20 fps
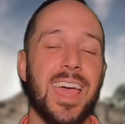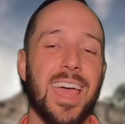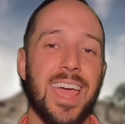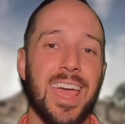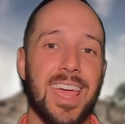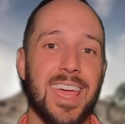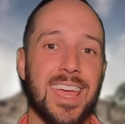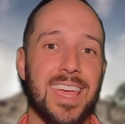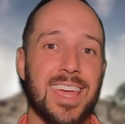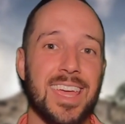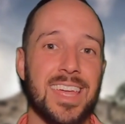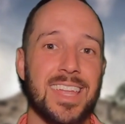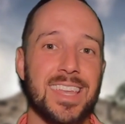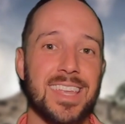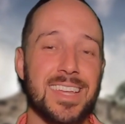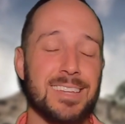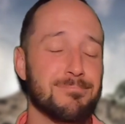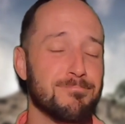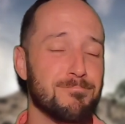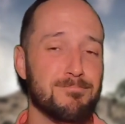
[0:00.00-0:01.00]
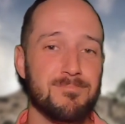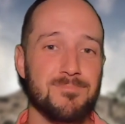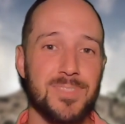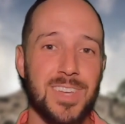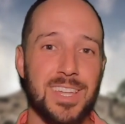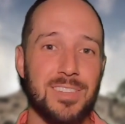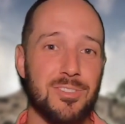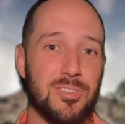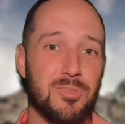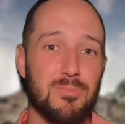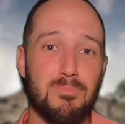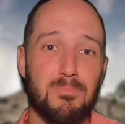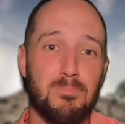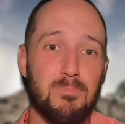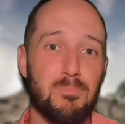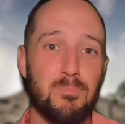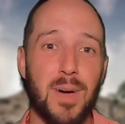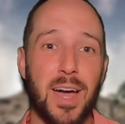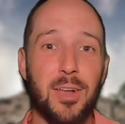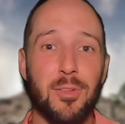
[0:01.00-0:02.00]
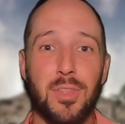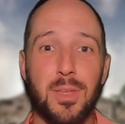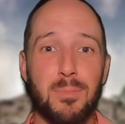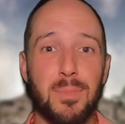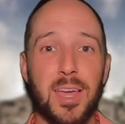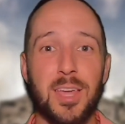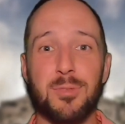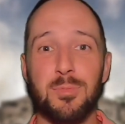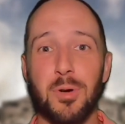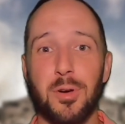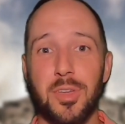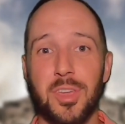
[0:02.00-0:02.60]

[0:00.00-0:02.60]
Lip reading: and it's minor league baseball.